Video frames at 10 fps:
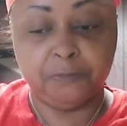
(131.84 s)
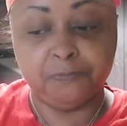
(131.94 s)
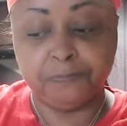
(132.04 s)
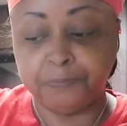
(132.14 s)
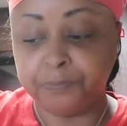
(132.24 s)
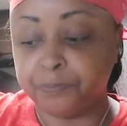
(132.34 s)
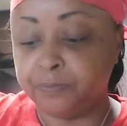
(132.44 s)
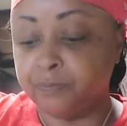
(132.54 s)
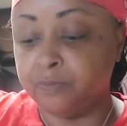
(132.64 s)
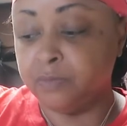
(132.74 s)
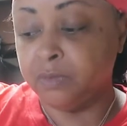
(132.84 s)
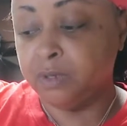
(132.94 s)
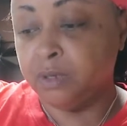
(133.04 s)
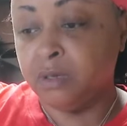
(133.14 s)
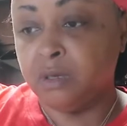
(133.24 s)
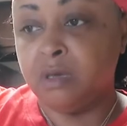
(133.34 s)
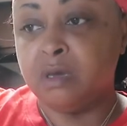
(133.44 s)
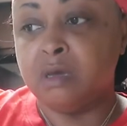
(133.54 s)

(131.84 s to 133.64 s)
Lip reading: (no one is talking)